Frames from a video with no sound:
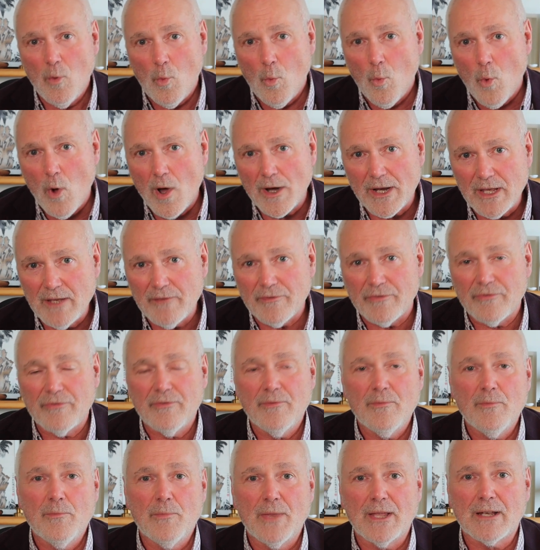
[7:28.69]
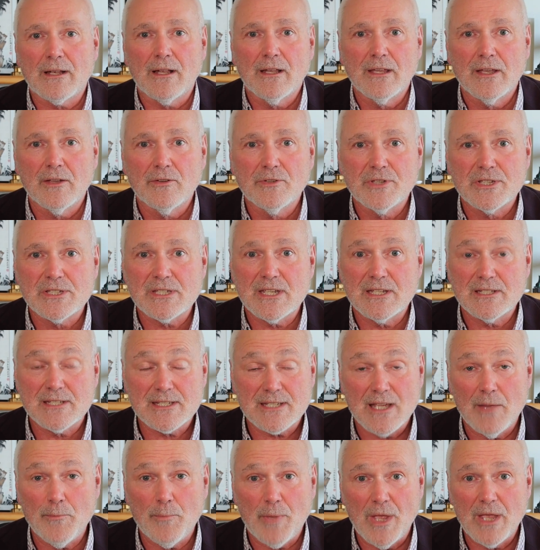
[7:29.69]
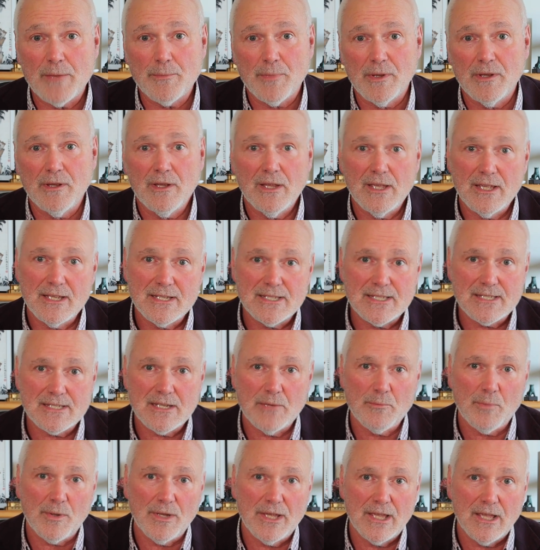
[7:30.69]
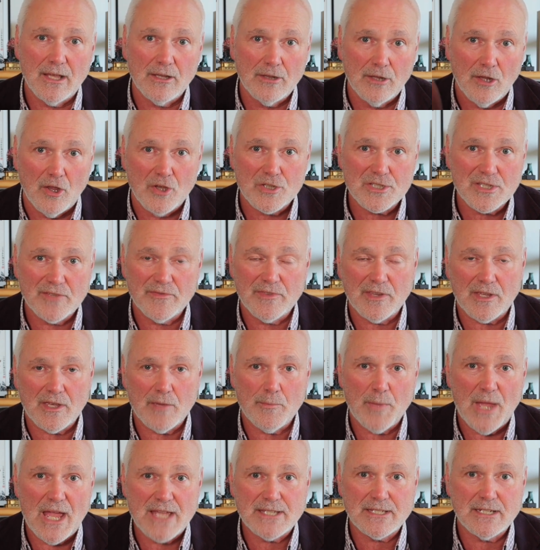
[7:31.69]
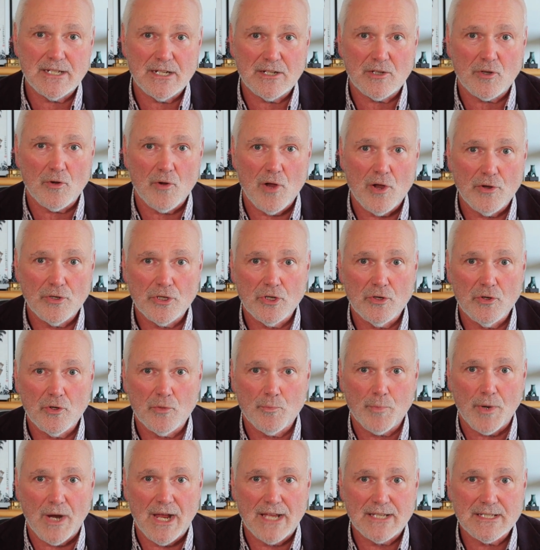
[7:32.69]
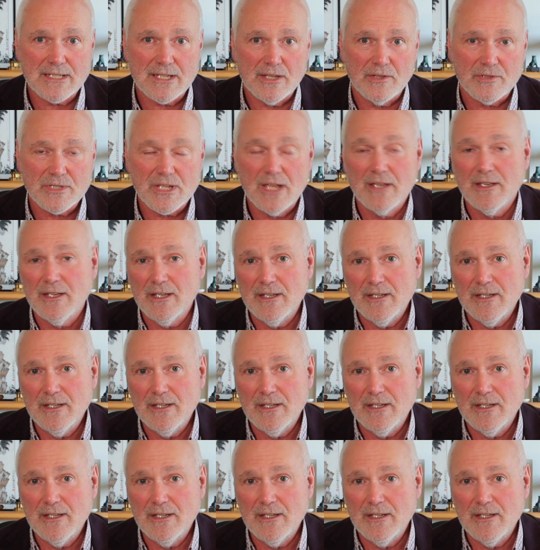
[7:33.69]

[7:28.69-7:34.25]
What if mental illness in some people is simply a loss of the capacity to grow new brain cells?